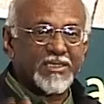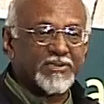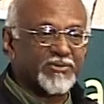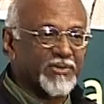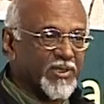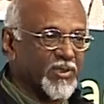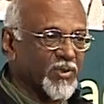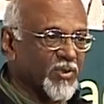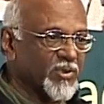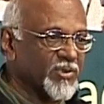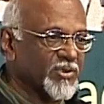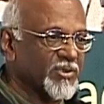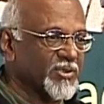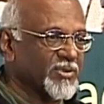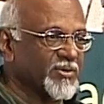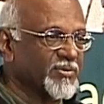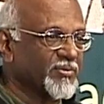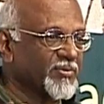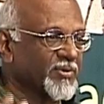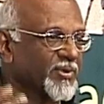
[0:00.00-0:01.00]

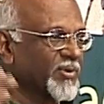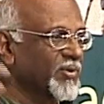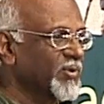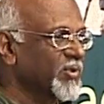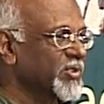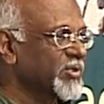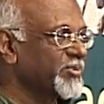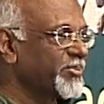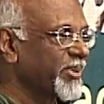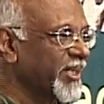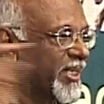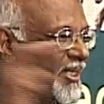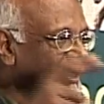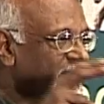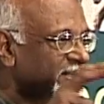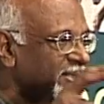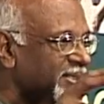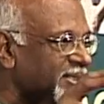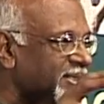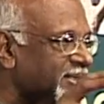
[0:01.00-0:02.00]
fellows with those
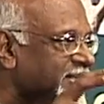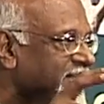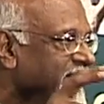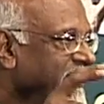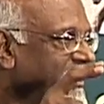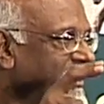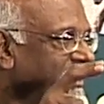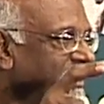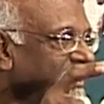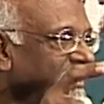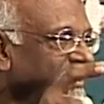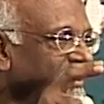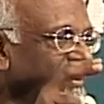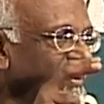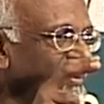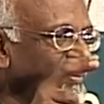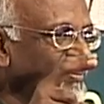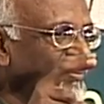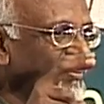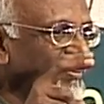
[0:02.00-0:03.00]
planes
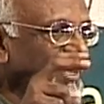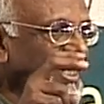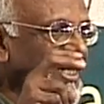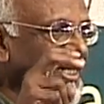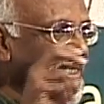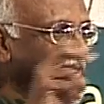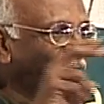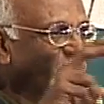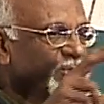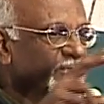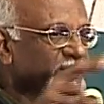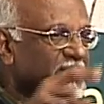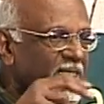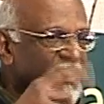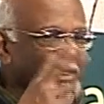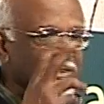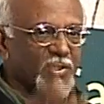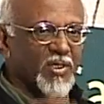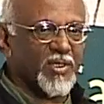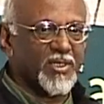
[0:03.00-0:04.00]
managed to
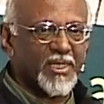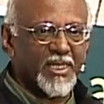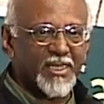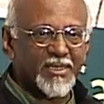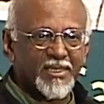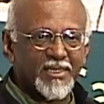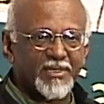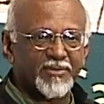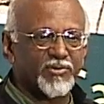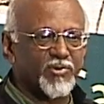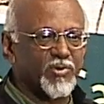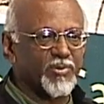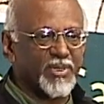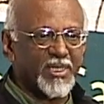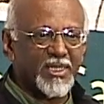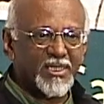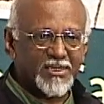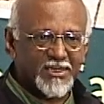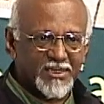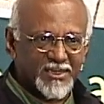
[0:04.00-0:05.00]
change all that in a few
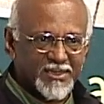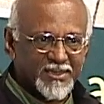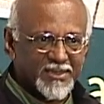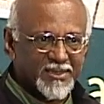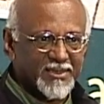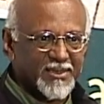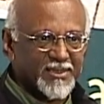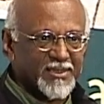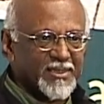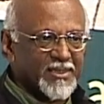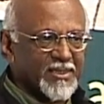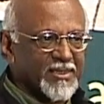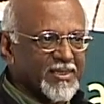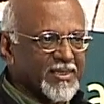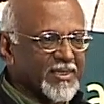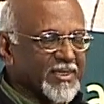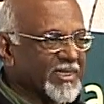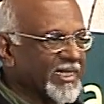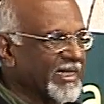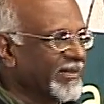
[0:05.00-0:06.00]
minutes.
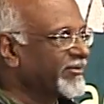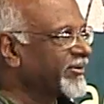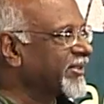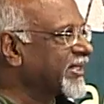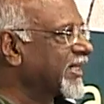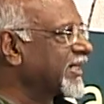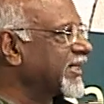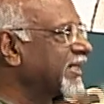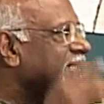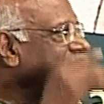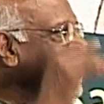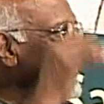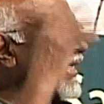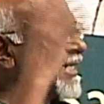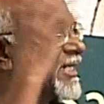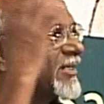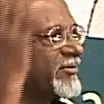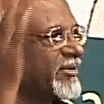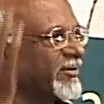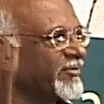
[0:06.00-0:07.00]
They have created the
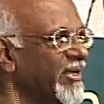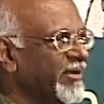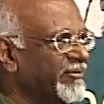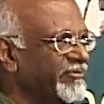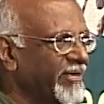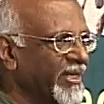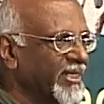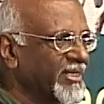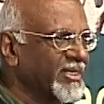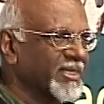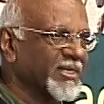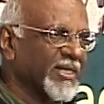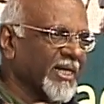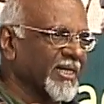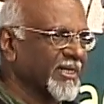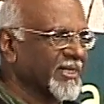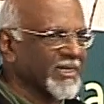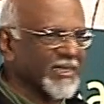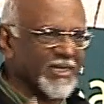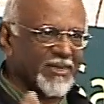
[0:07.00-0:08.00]
kind of effect that
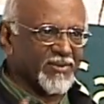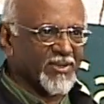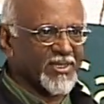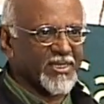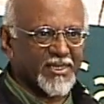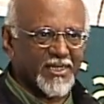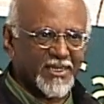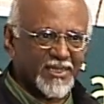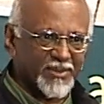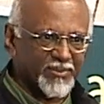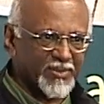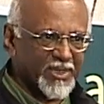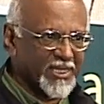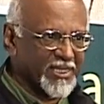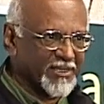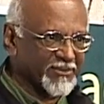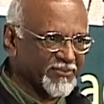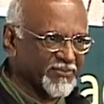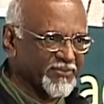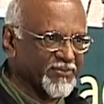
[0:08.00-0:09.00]
I can never create in my
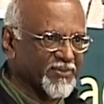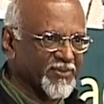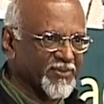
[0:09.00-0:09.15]
life